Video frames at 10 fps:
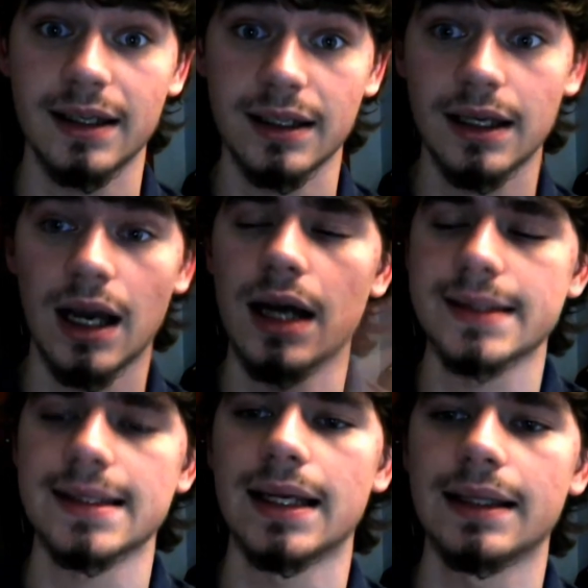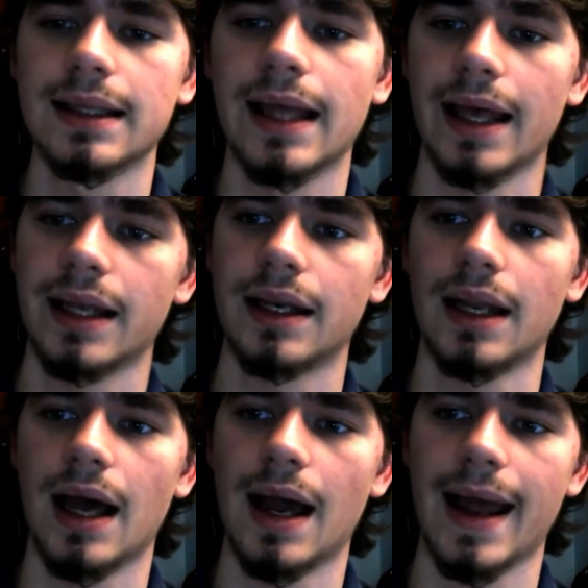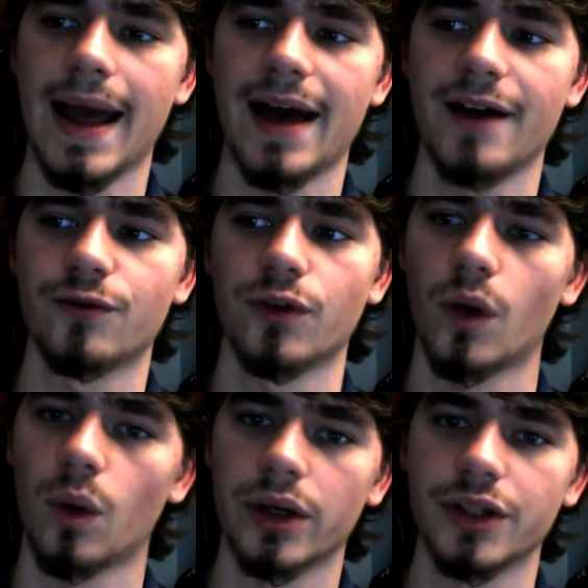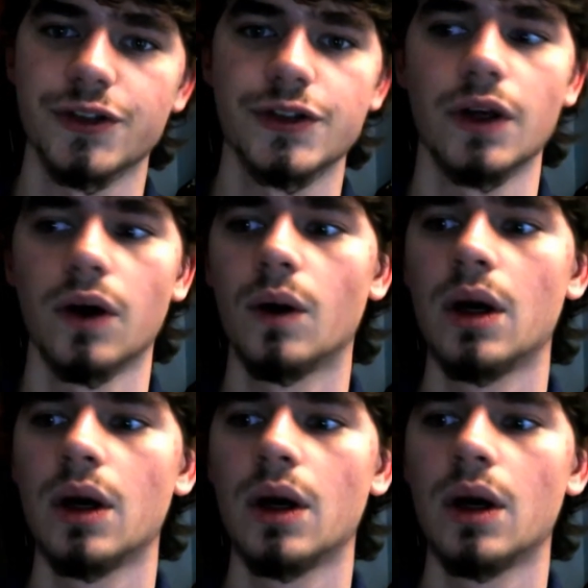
content that I have recorded, so